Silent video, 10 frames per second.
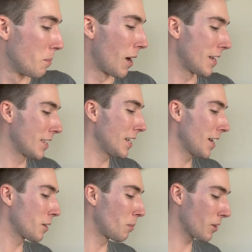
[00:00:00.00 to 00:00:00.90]
But the
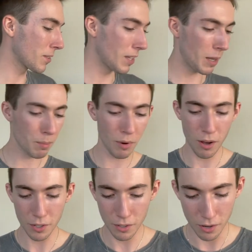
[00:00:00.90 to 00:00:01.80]
other books that I
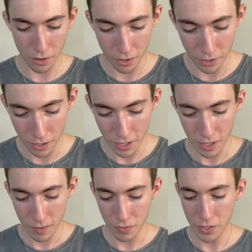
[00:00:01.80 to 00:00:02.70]
brought are
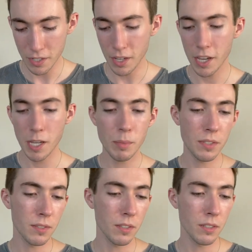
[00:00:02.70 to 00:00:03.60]
the
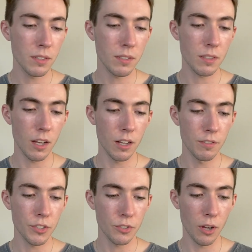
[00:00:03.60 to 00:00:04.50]
ABCs of
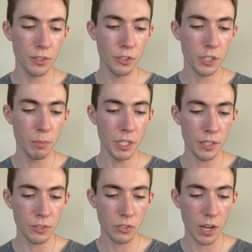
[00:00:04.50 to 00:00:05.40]
Astrology, A
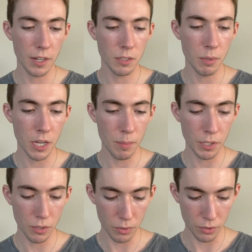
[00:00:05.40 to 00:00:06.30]
Beginner's Guide to Becoming
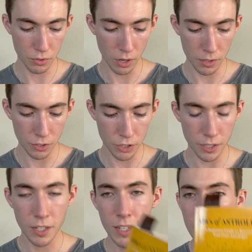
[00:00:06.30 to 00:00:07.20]
Your Own
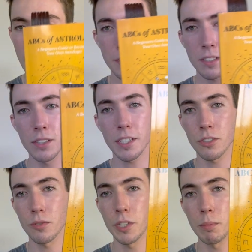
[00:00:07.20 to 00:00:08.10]
Astrologer. I still like
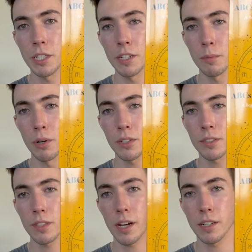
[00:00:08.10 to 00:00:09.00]
to read beginner
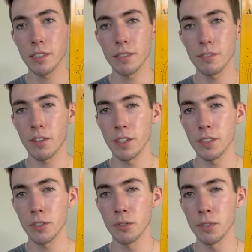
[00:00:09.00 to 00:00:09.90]
books. I find
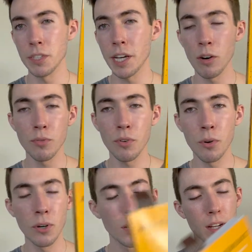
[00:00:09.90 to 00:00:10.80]
that they're really
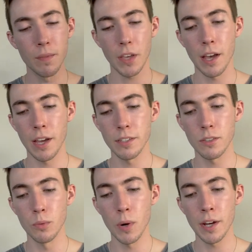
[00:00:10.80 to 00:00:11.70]
helpful, and
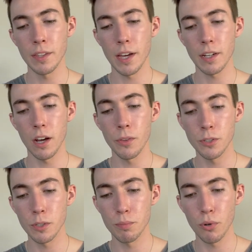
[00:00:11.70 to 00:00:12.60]
the way that
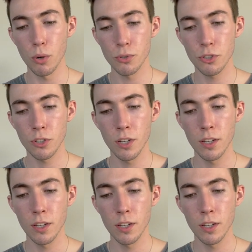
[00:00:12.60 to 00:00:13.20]
others approach